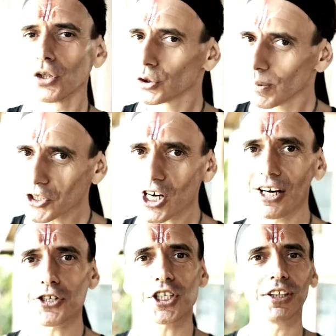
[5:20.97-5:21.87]
to be
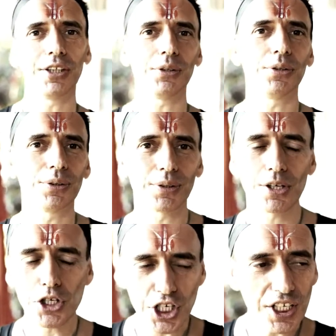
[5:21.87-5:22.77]
challenging you.
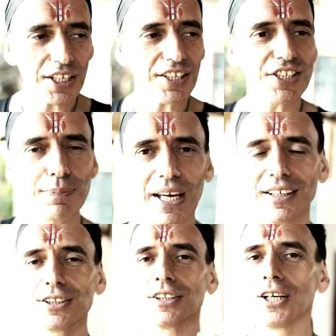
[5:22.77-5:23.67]
She is
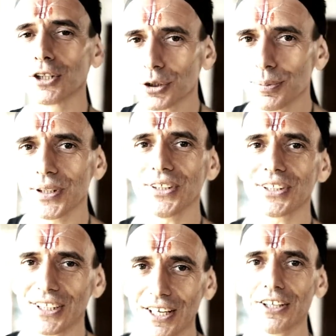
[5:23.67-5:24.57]
meant to be
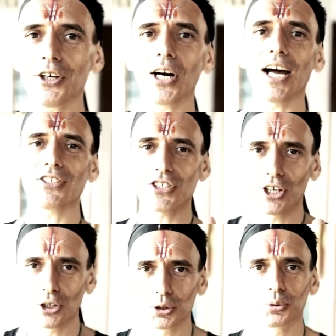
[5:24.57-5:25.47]
kicking your ass
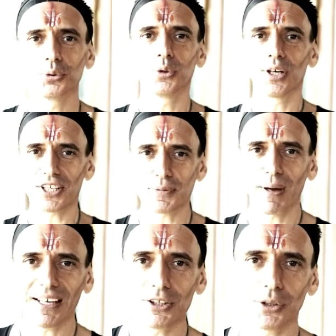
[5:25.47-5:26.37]
to
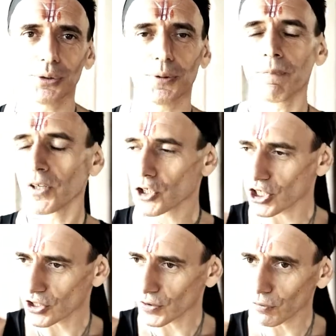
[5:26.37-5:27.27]
expand you.
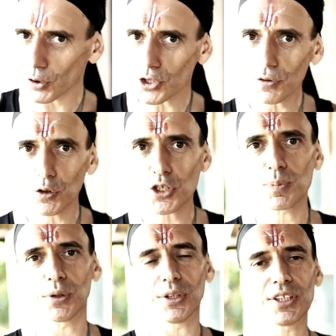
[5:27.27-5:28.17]
She's the voice of your
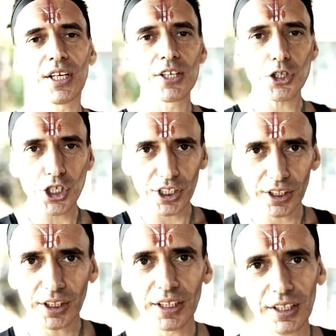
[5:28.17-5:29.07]
spirit.
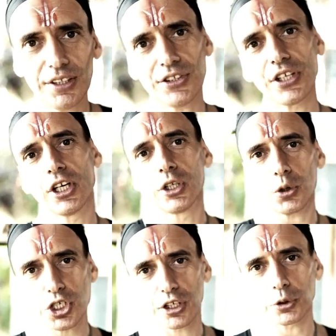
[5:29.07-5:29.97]
She is your
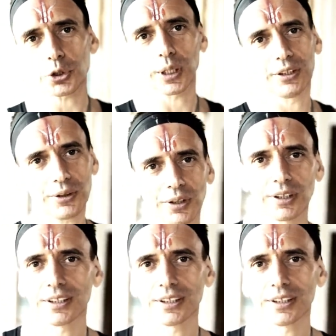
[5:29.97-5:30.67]
shadow trainer